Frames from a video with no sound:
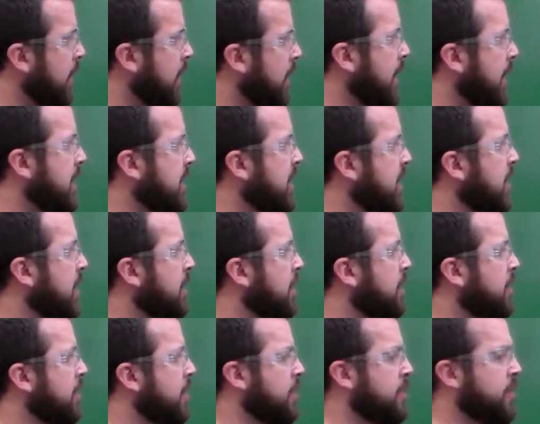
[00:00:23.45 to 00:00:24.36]
an
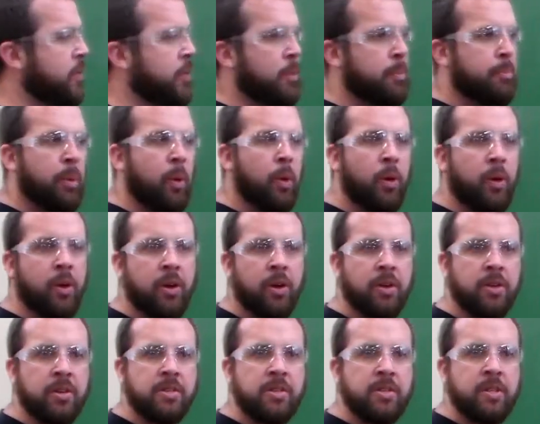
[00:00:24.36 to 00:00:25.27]
idea of the
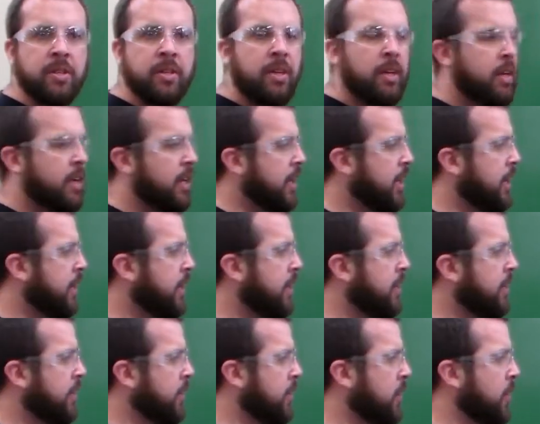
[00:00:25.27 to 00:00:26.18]
borders
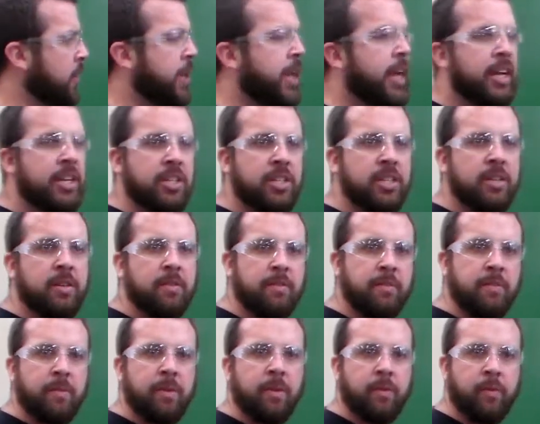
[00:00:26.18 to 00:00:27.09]
and the
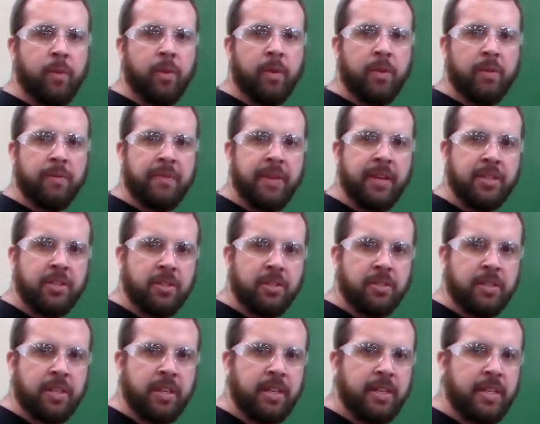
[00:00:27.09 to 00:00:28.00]
location of where the
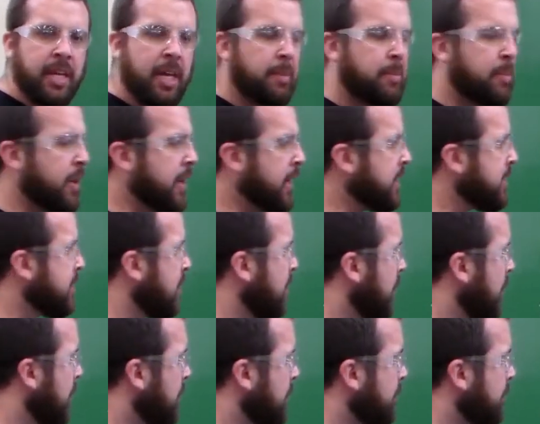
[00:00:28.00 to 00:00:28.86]
feature is going to take place.